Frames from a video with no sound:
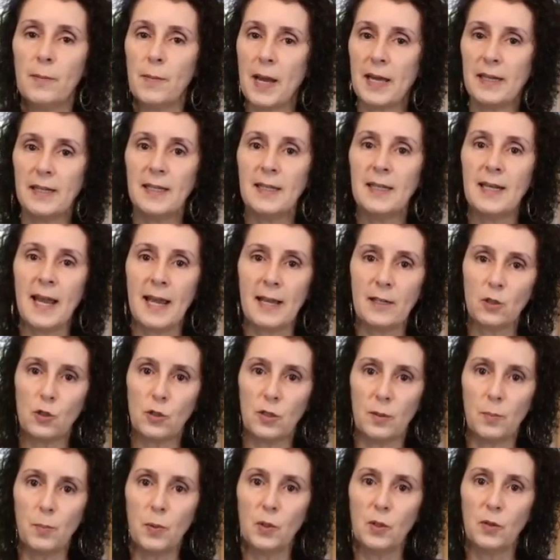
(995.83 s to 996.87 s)
I didn't
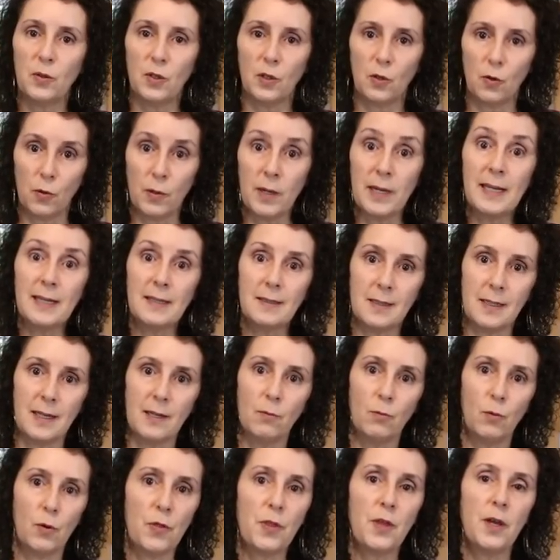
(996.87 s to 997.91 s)
actually put the greens
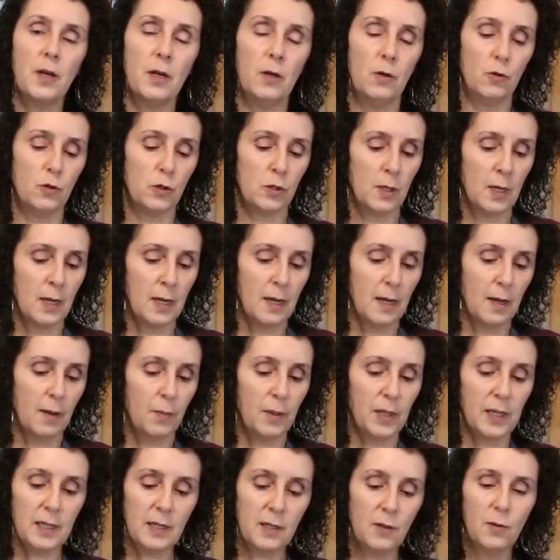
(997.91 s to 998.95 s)
in with those.
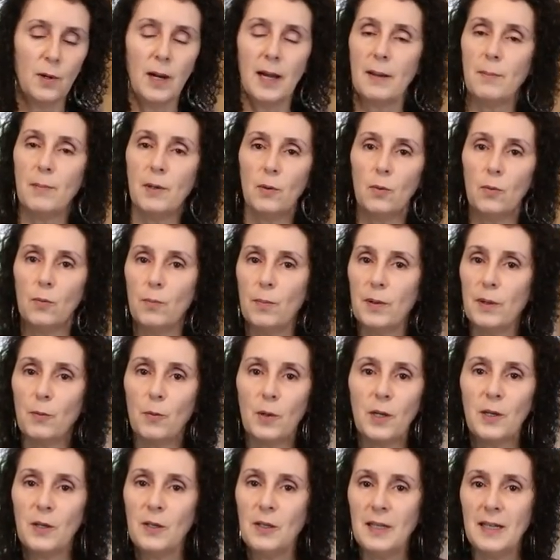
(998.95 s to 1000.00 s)
But anyway, but, but
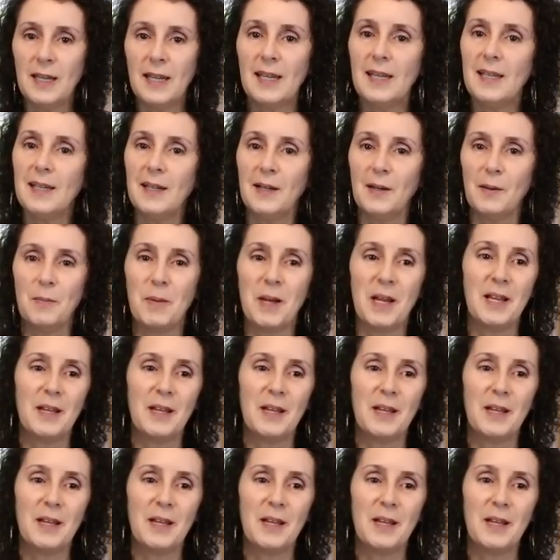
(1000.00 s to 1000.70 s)
we couldn't eat them.